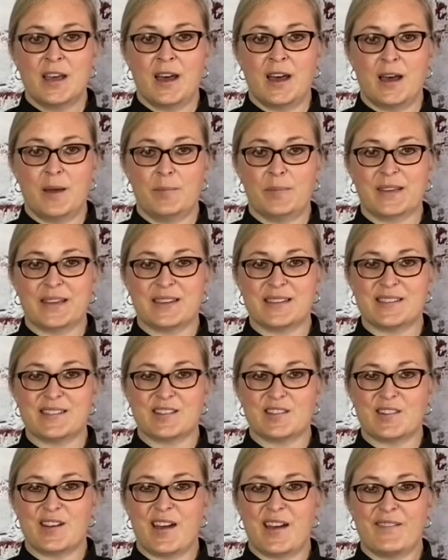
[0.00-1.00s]
because
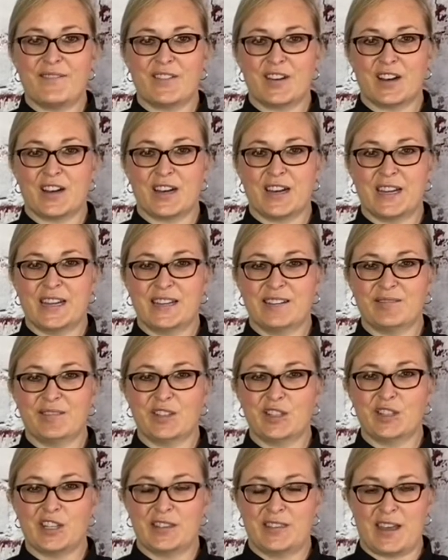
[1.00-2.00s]
they're not very
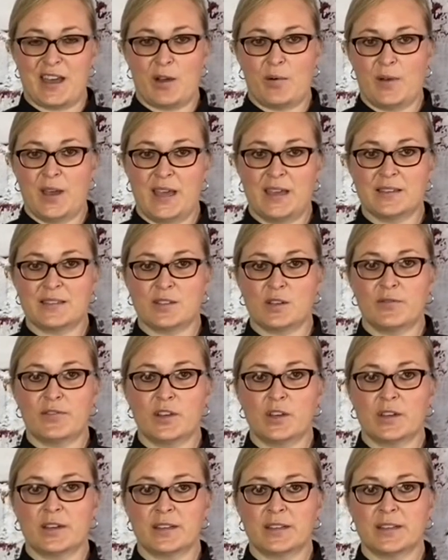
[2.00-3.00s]
good that way. So if you
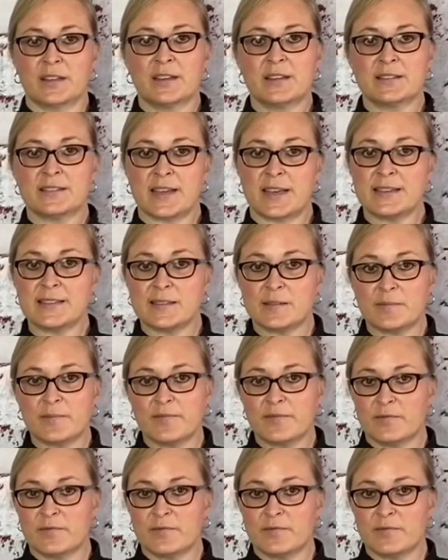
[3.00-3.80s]
can dice them